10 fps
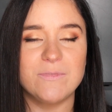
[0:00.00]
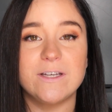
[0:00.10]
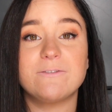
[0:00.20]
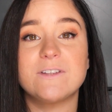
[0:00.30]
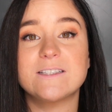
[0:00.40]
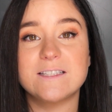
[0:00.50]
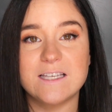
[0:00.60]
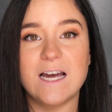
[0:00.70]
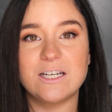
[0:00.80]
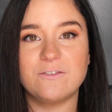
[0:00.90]
If this is
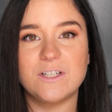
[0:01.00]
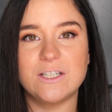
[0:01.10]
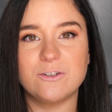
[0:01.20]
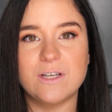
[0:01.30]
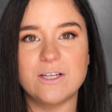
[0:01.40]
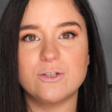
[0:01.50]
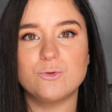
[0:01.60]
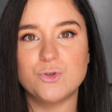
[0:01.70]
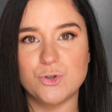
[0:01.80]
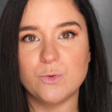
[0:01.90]
the kind of video that
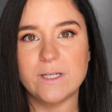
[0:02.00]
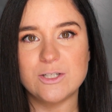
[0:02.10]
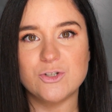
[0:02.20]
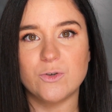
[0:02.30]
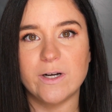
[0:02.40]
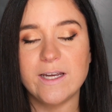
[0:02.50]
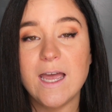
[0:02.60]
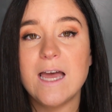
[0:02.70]
you do enjoy,